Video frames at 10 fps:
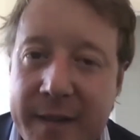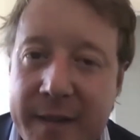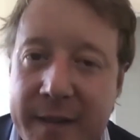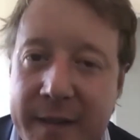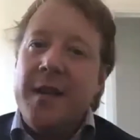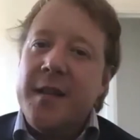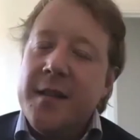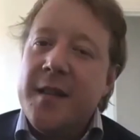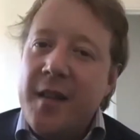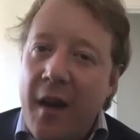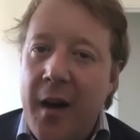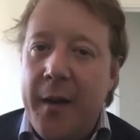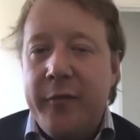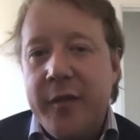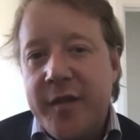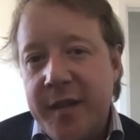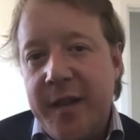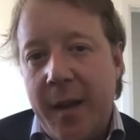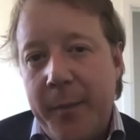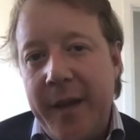and I think the time for a
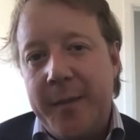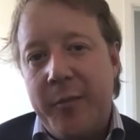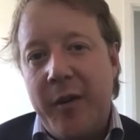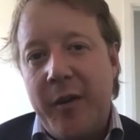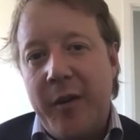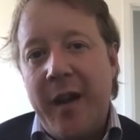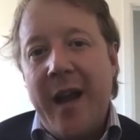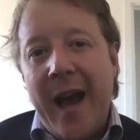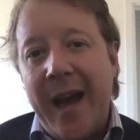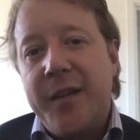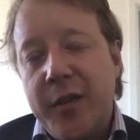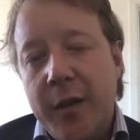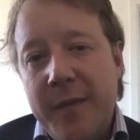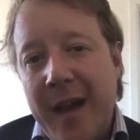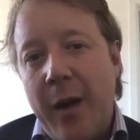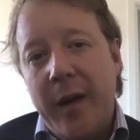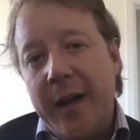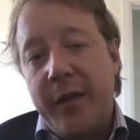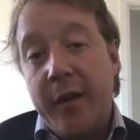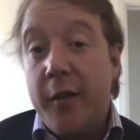city like Peterborough has come. Now we're
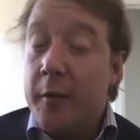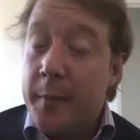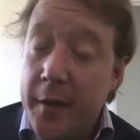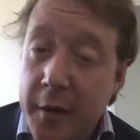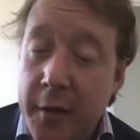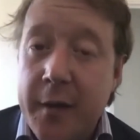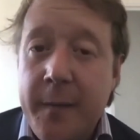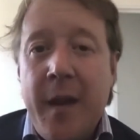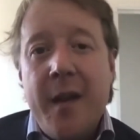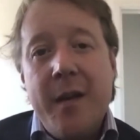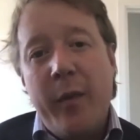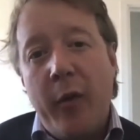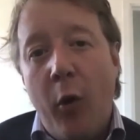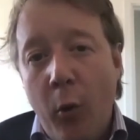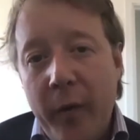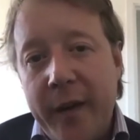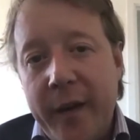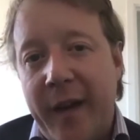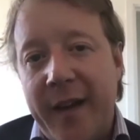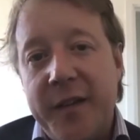leaving the European Union, we've got all the
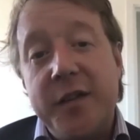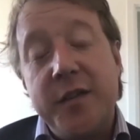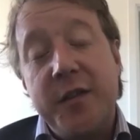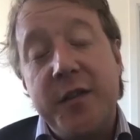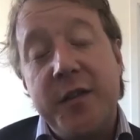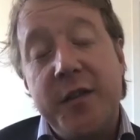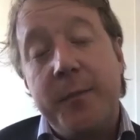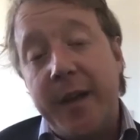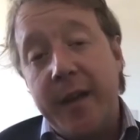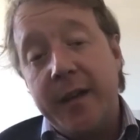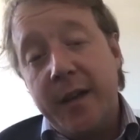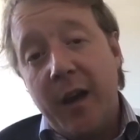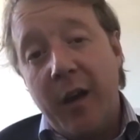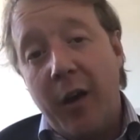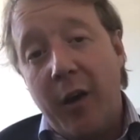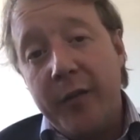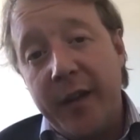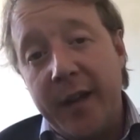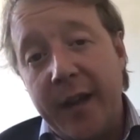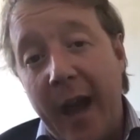advantages of being on
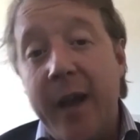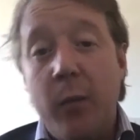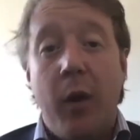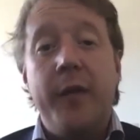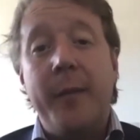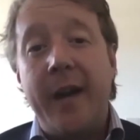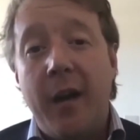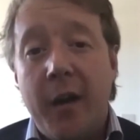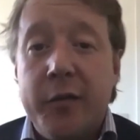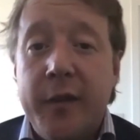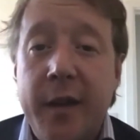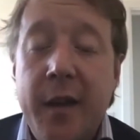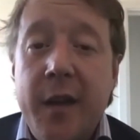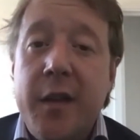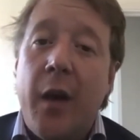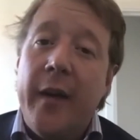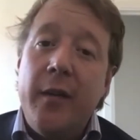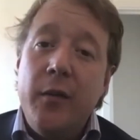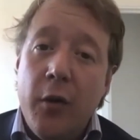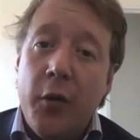the A1, the main artery, going
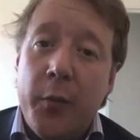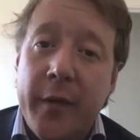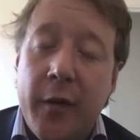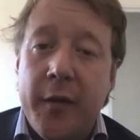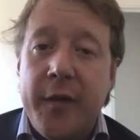north. We've got